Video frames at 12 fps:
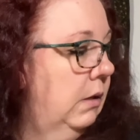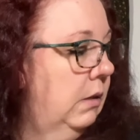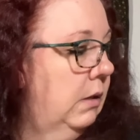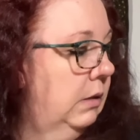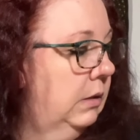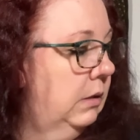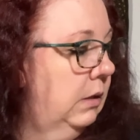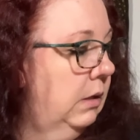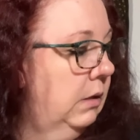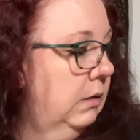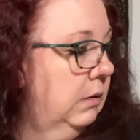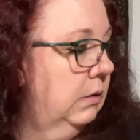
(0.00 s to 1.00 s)
This
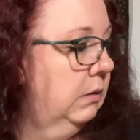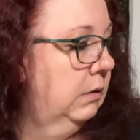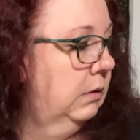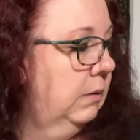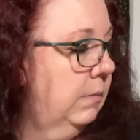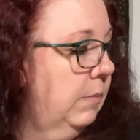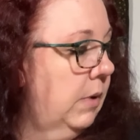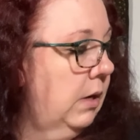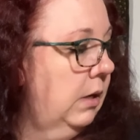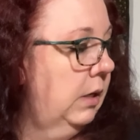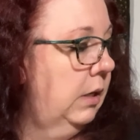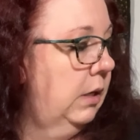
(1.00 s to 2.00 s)
is
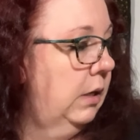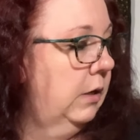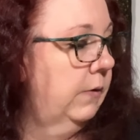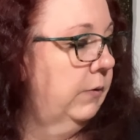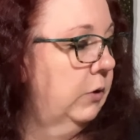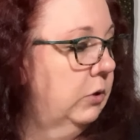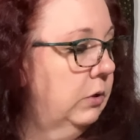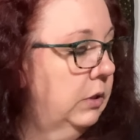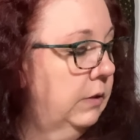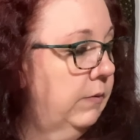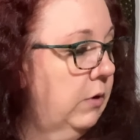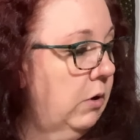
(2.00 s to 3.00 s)
my Anniversaries
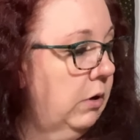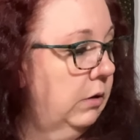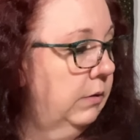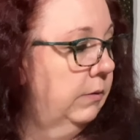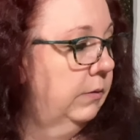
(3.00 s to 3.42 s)
of the Heart.